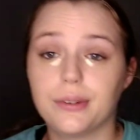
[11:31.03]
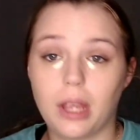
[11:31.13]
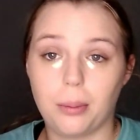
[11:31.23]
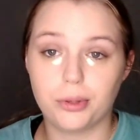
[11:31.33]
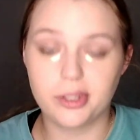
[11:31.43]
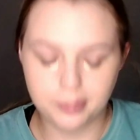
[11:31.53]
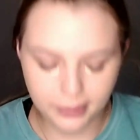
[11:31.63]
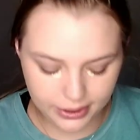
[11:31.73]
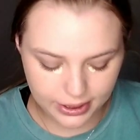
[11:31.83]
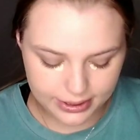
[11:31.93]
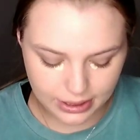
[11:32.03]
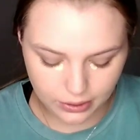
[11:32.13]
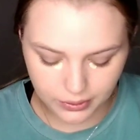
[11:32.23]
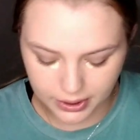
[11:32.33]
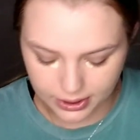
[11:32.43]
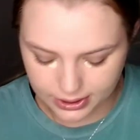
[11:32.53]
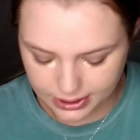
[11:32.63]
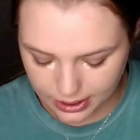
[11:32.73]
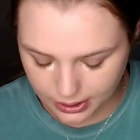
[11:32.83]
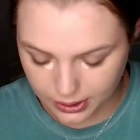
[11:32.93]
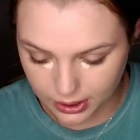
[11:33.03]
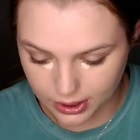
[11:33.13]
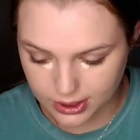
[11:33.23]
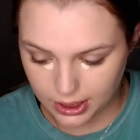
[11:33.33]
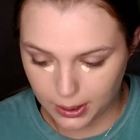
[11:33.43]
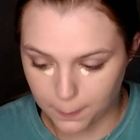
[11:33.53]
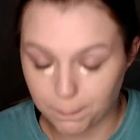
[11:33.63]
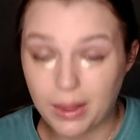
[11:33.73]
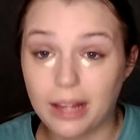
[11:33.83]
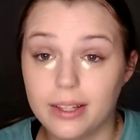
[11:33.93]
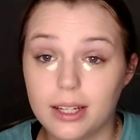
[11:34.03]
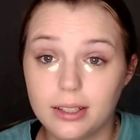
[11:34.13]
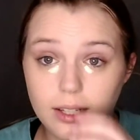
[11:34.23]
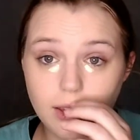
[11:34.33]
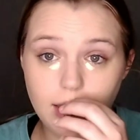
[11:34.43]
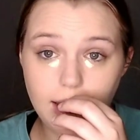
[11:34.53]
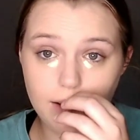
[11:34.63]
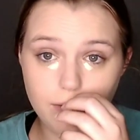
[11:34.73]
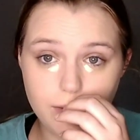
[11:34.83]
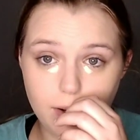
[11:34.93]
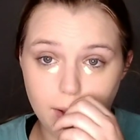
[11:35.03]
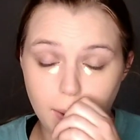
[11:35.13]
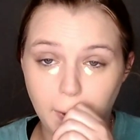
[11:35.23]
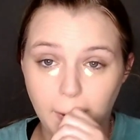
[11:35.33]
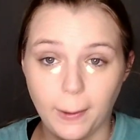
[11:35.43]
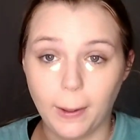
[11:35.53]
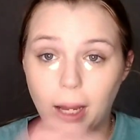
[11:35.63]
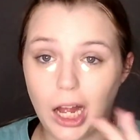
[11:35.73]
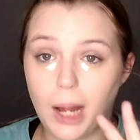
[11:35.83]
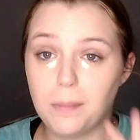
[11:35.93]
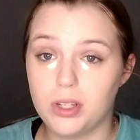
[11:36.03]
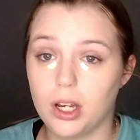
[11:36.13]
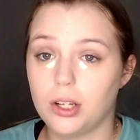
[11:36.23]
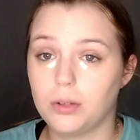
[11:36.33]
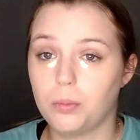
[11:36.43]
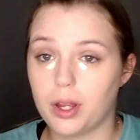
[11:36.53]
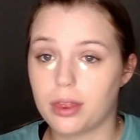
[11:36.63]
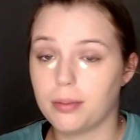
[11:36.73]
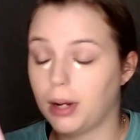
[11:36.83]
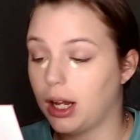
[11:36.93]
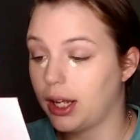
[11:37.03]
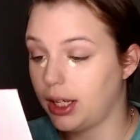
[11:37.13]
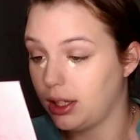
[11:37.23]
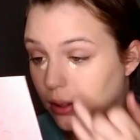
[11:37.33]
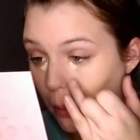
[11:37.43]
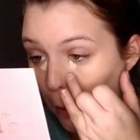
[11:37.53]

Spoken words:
Okay, we'll just blend this out and then set it in a second. Then the thing after I'm done with my